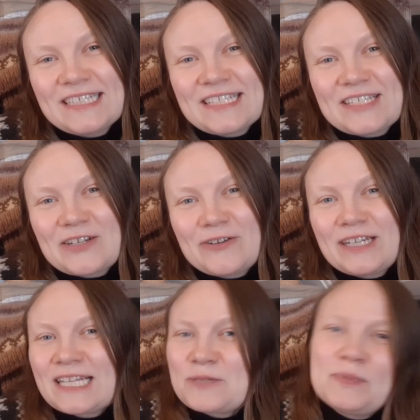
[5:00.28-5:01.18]
So
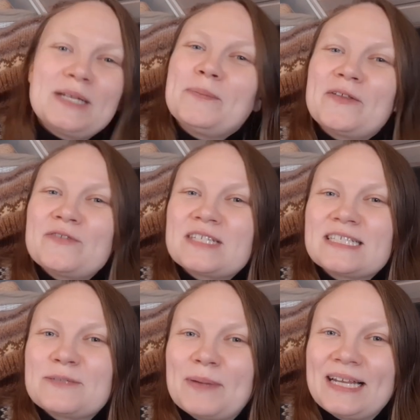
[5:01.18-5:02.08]
it has been a month
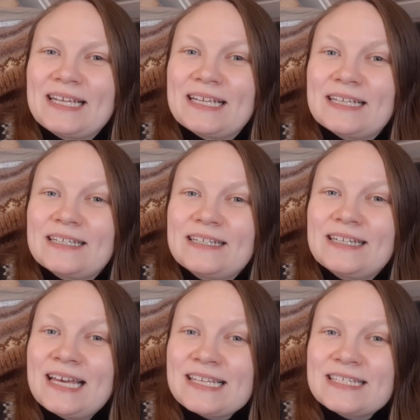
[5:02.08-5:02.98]
since my
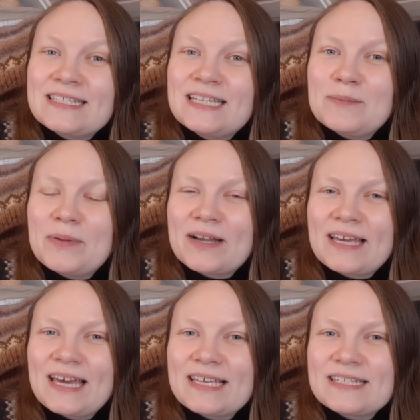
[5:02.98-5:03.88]
last knitting
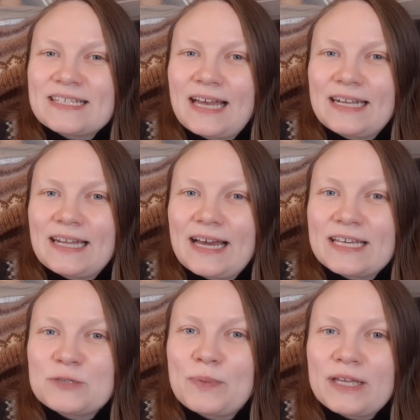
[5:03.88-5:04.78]
podcast, and I
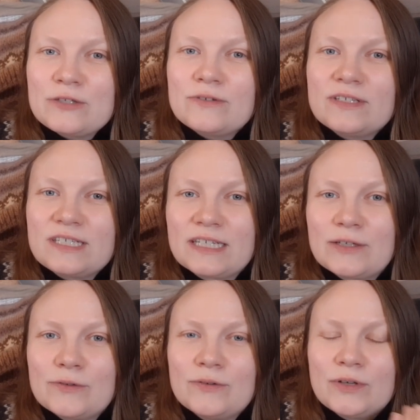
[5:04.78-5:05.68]
expect to
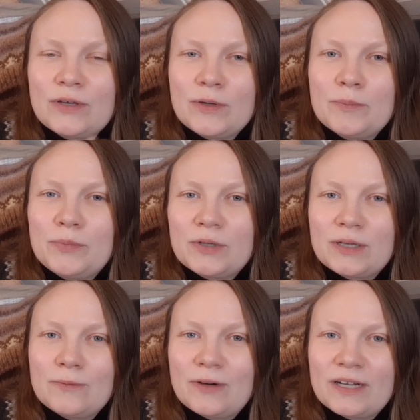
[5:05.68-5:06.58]
continue
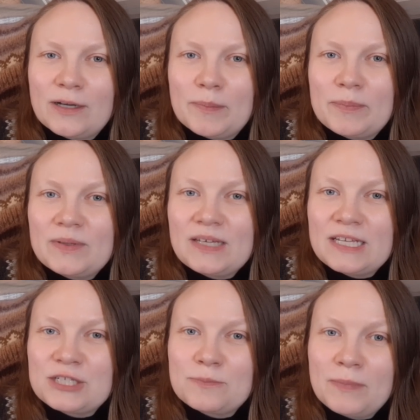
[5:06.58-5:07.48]
putting one up
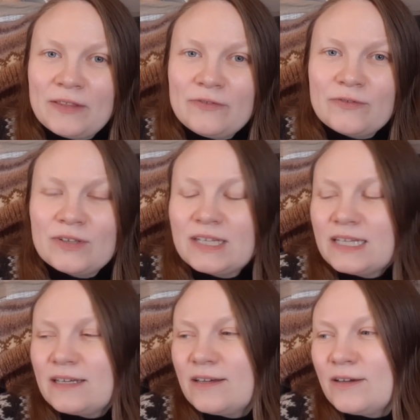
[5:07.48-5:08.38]
each month.
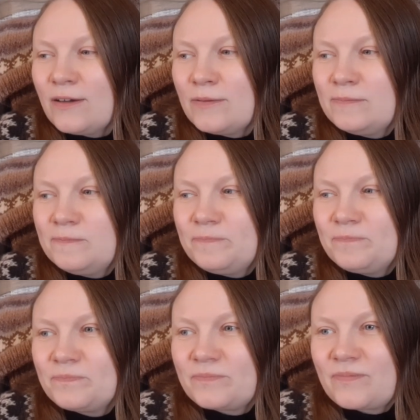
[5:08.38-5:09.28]

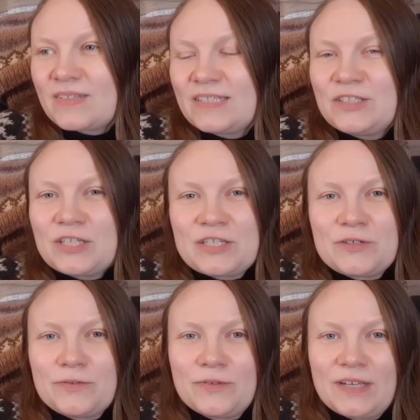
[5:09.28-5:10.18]
just
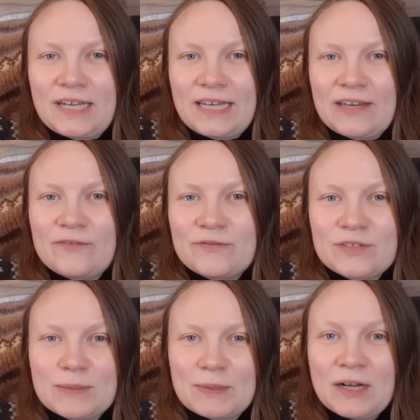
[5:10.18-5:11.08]
so that I have
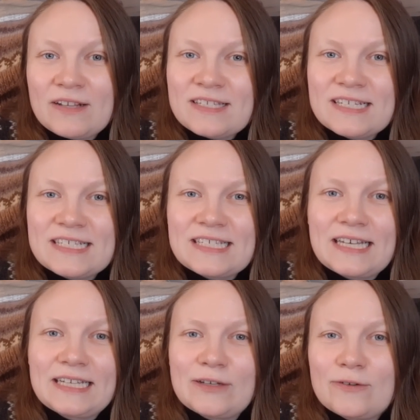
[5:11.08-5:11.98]
some contents,
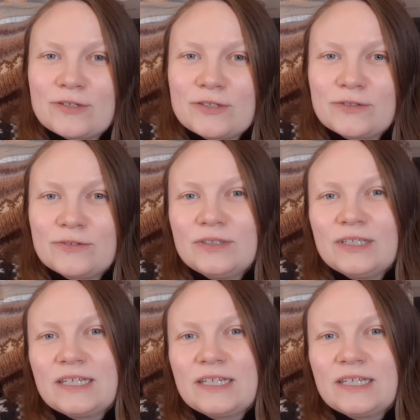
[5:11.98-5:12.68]
and also